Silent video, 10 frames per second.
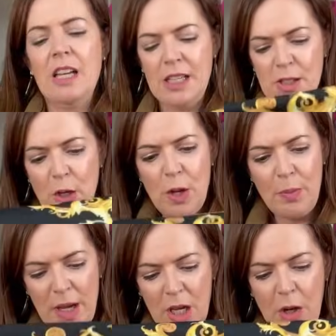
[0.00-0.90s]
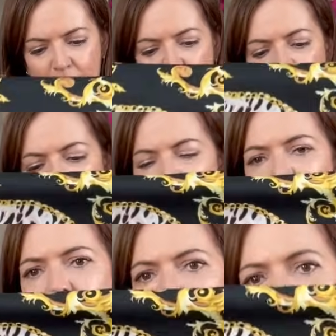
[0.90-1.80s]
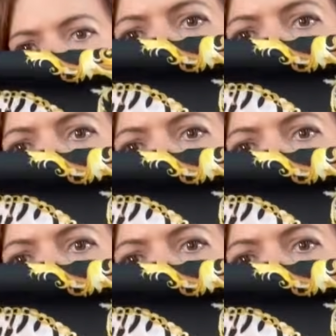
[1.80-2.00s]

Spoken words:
It's got a bit going on, but it's kind of